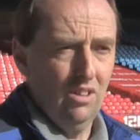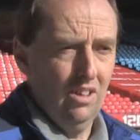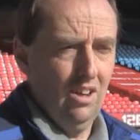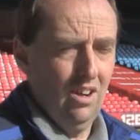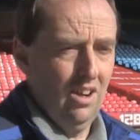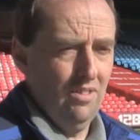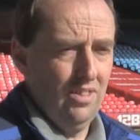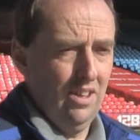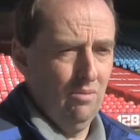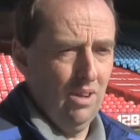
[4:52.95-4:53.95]
I
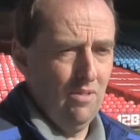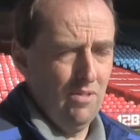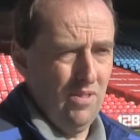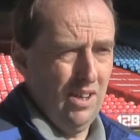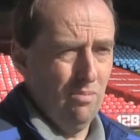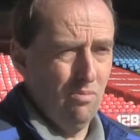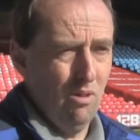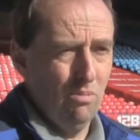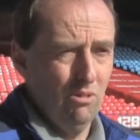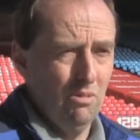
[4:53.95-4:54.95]
think whenever I've had a
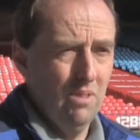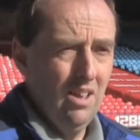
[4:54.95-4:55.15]
problem,